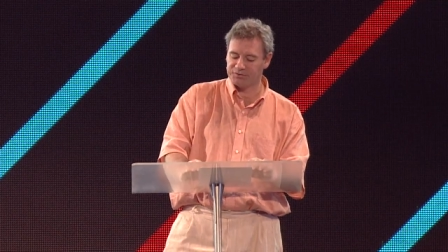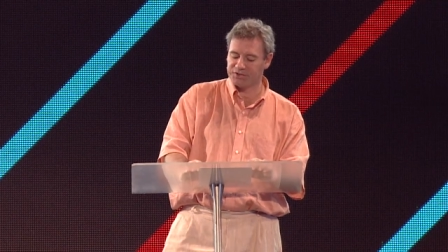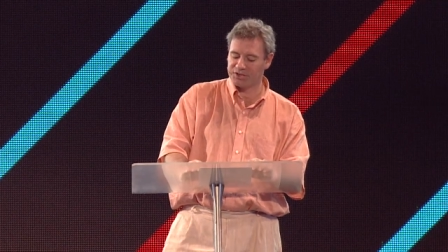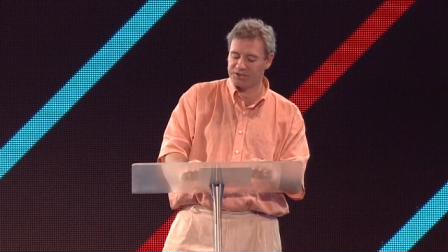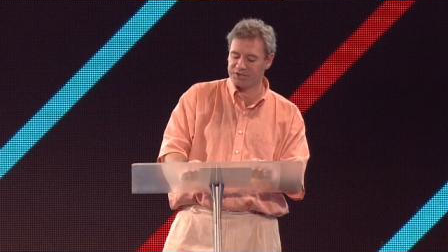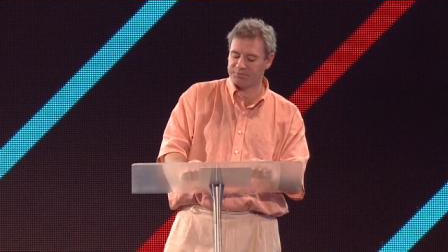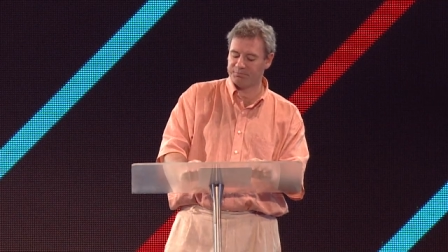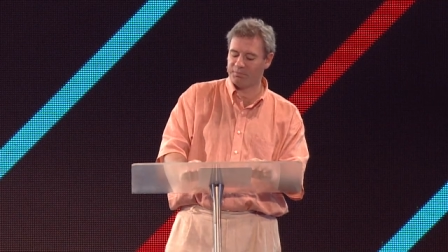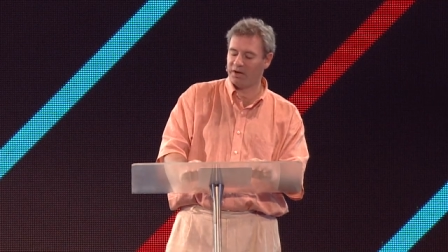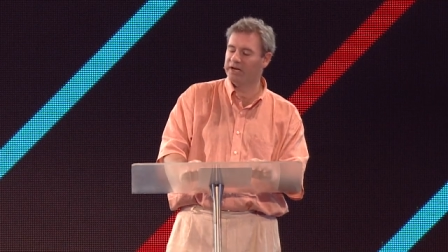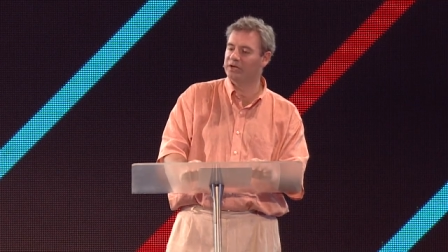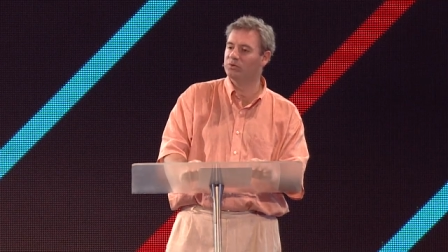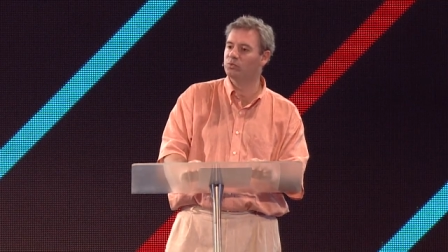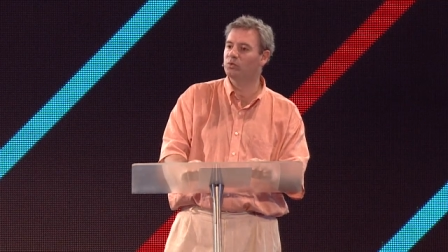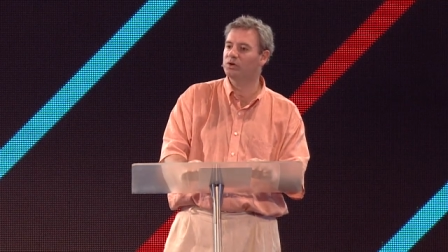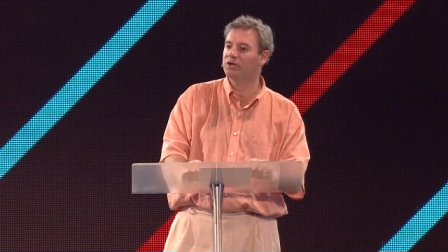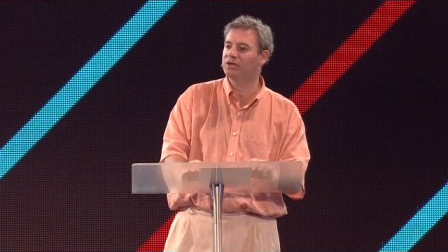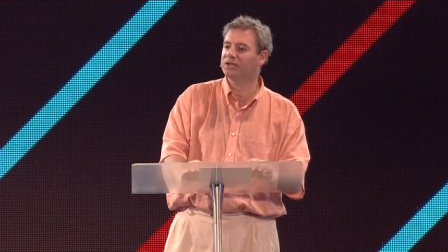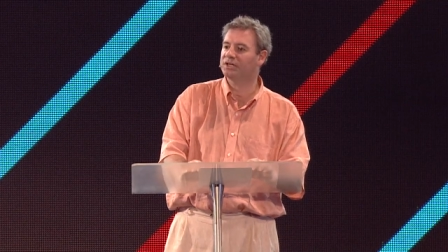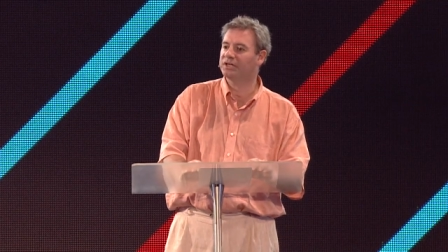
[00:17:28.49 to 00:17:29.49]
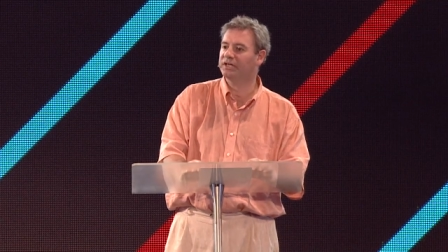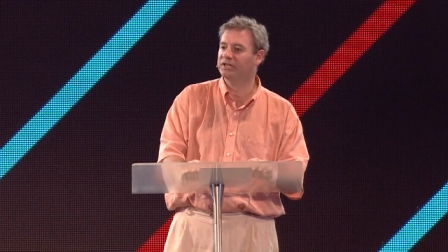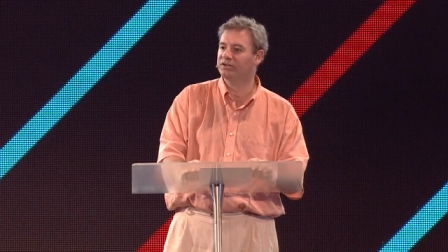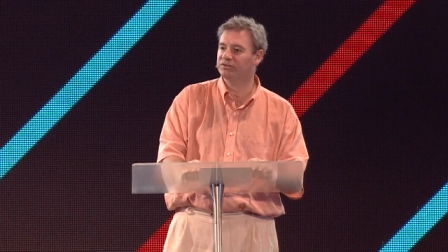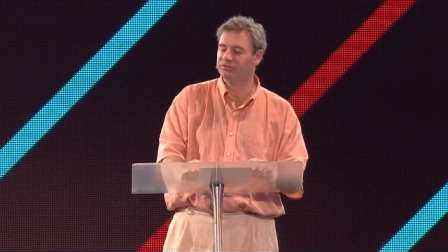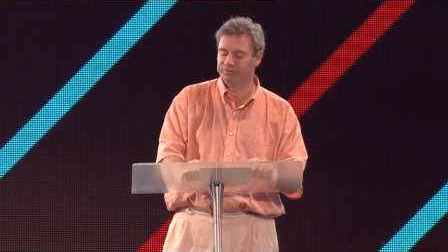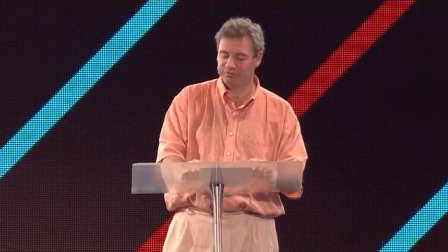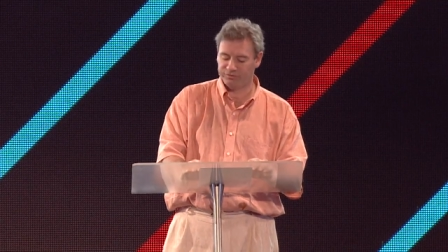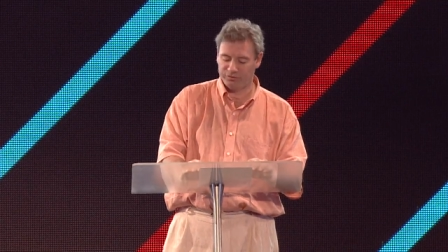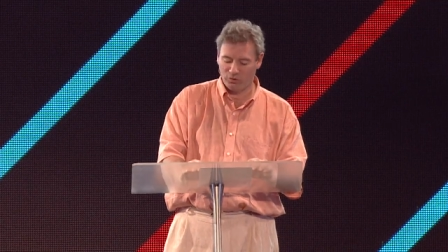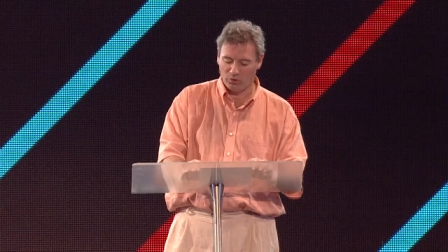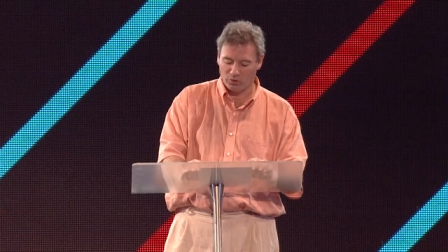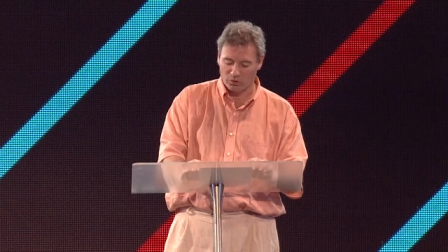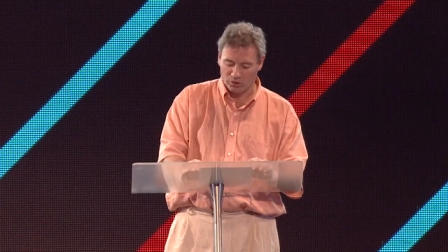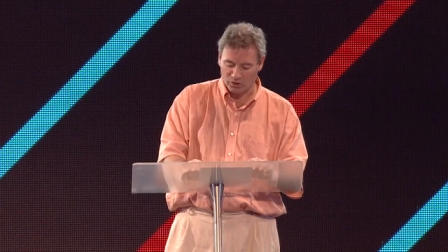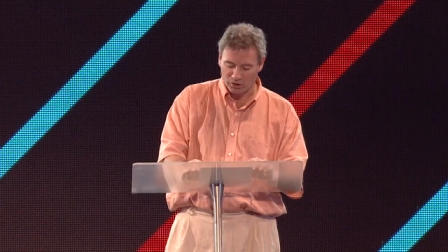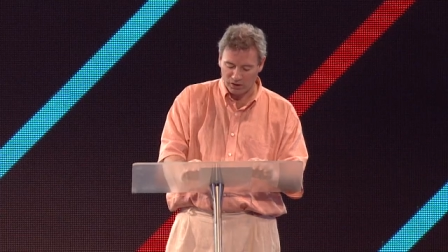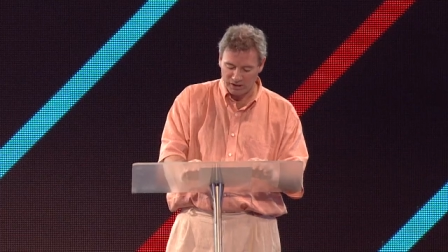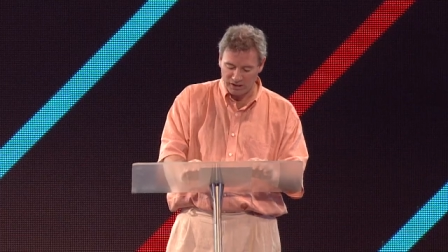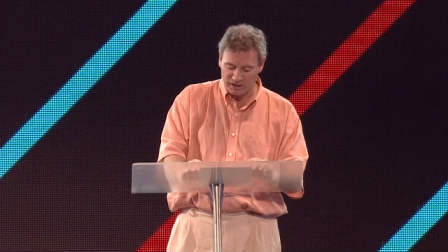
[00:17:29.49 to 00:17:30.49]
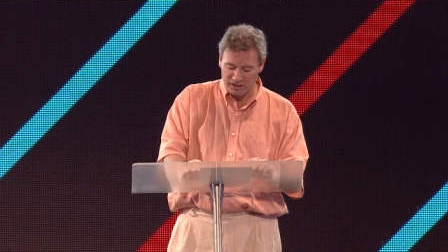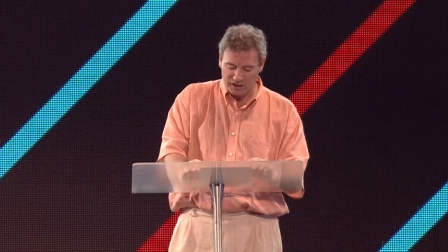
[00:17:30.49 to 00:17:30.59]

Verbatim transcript: does my working for